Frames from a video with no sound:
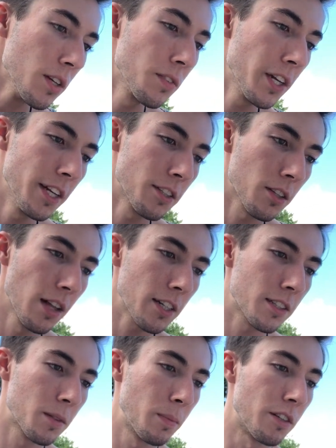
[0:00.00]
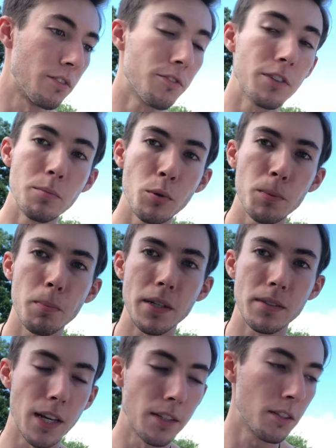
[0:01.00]
The intellect has been enfeebled by
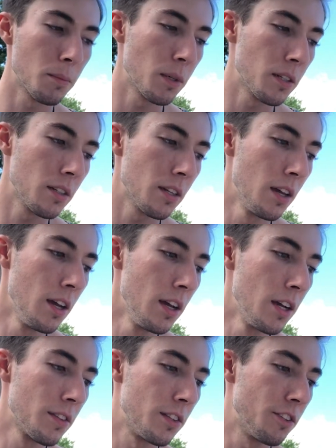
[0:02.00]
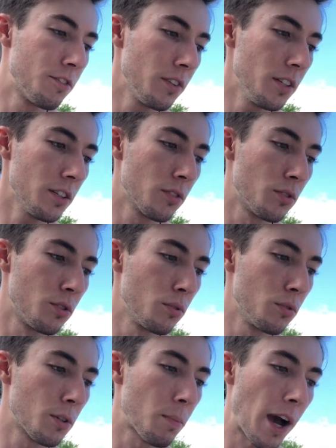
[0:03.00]
sentiment. The defeat is
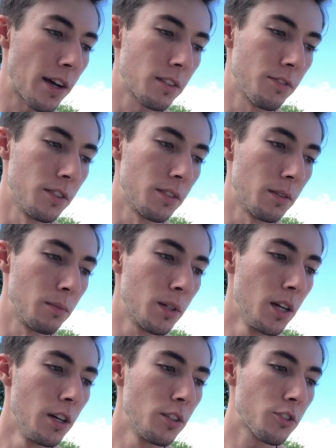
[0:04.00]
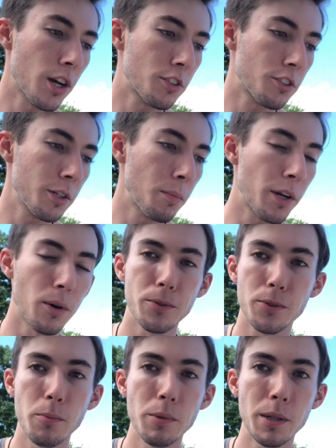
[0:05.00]
due to pacifism. Treachery may
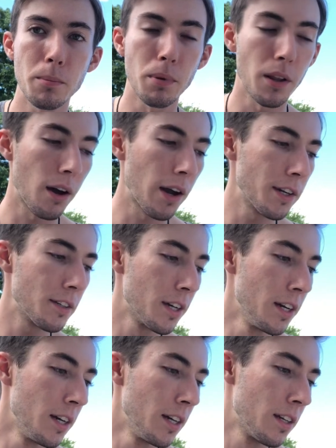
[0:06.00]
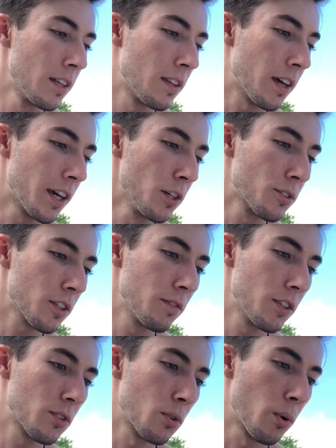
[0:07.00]
also be implied. The hilt of
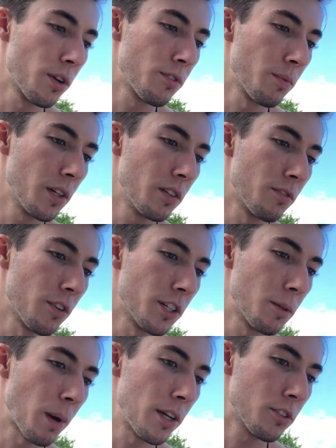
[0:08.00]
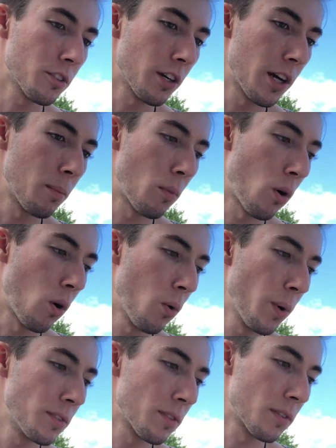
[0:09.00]
the sword from the inverted pentagram,
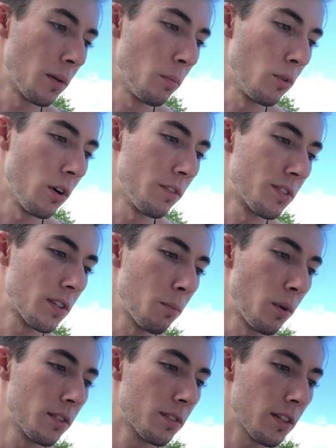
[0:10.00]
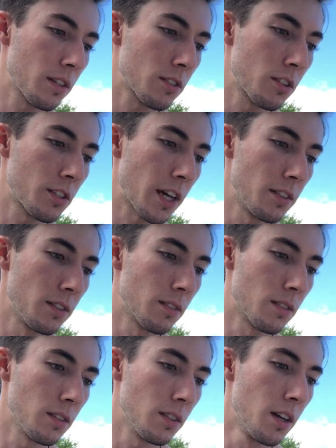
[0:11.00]
always a symbol of somewhat sinister
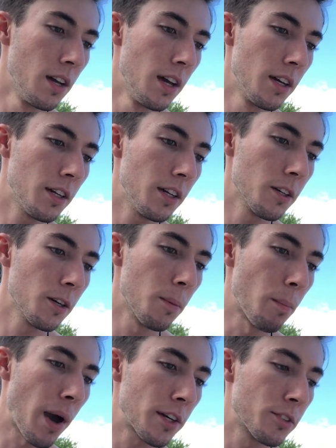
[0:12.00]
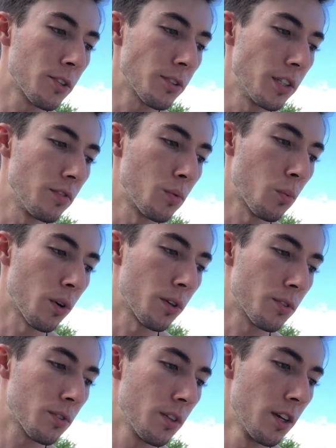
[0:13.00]
tendency. Here, matters are even
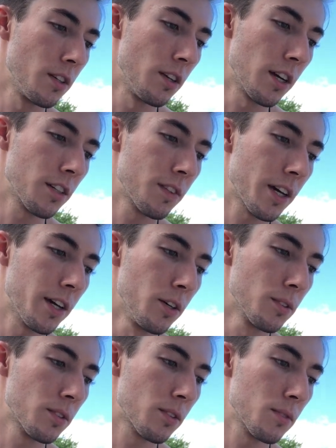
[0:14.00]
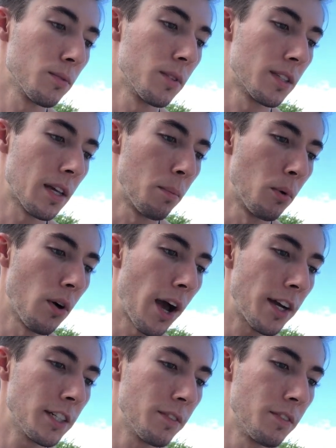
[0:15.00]
worse. None of the hilts resemble
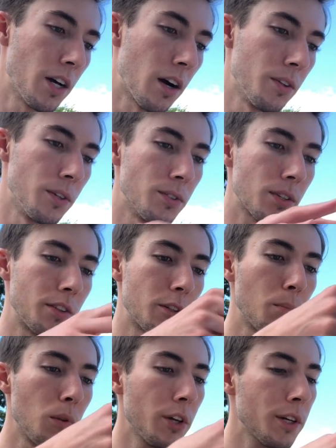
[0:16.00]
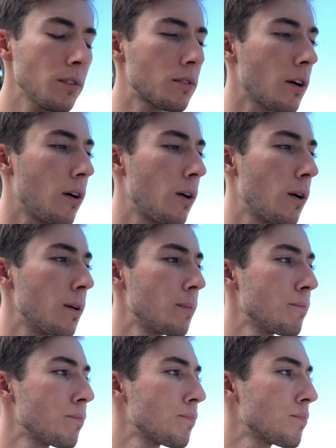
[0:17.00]
any of the others, and their blades are
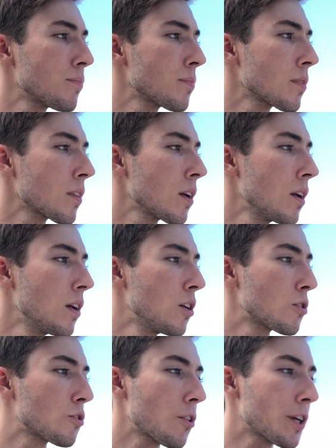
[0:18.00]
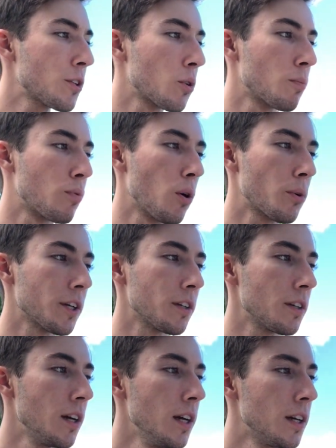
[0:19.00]
crooked or
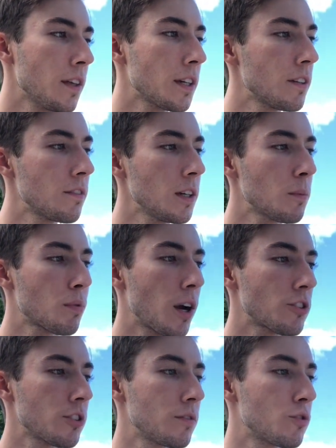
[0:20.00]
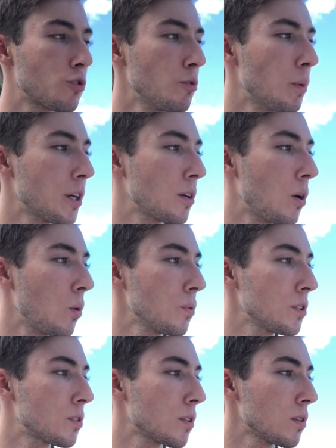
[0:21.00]
broken. They give the impression of drooping.
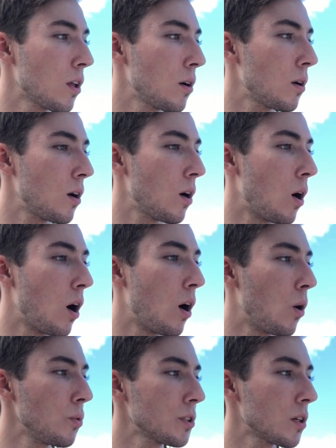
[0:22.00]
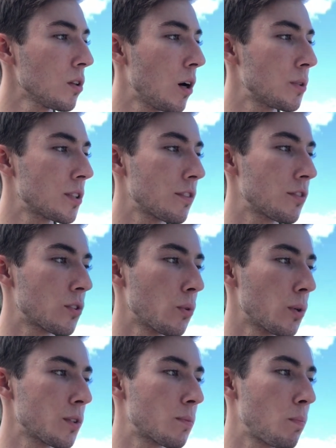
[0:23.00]
Only the lowest of
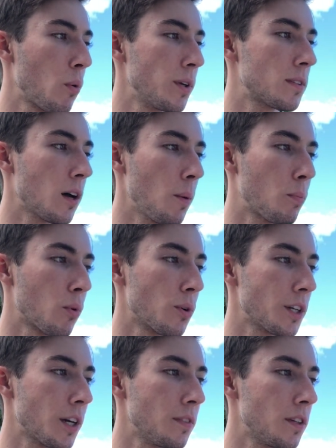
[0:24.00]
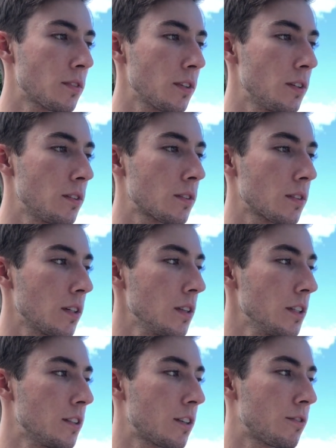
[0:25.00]
swords points upward, and this is the
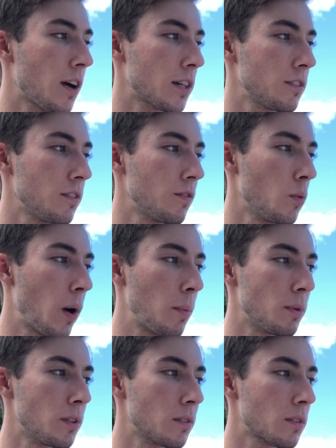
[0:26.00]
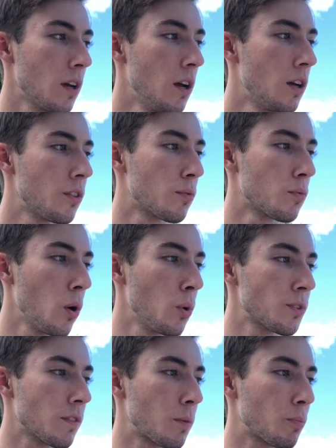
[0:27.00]
least effective of the weapons. The
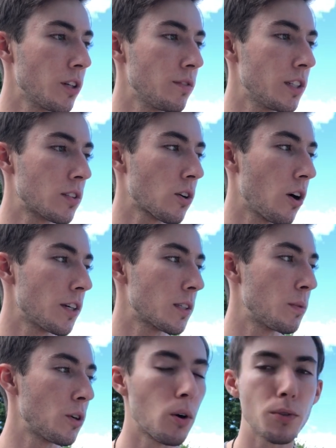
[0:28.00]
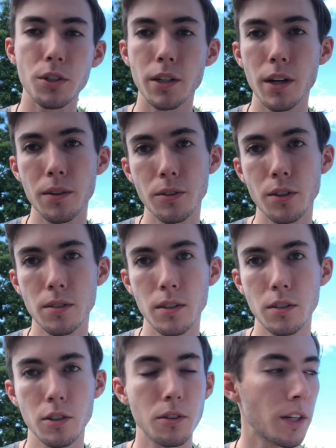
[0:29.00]
rose of the previous card has been altogether
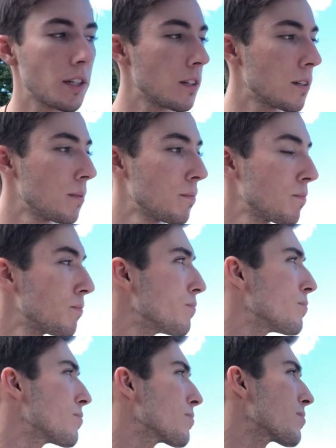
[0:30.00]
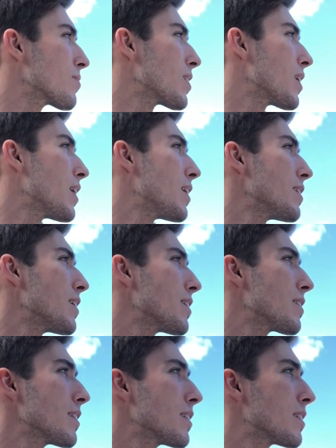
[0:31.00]
disintegrated. And I
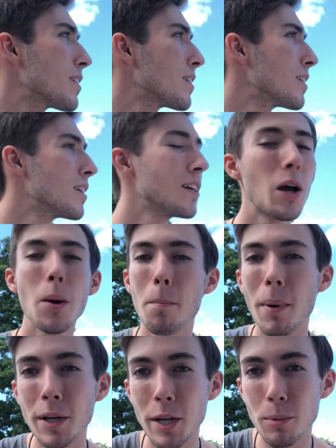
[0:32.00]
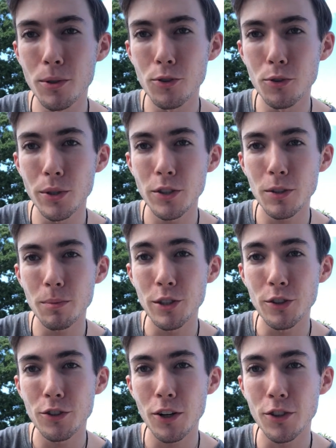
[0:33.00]
think my neighbor's doing some
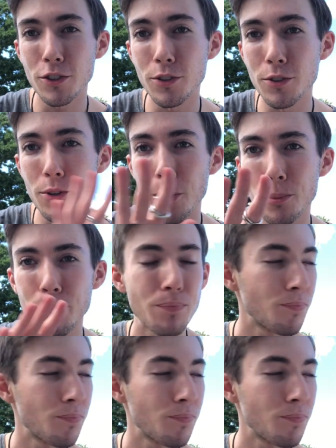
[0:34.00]
construction, so.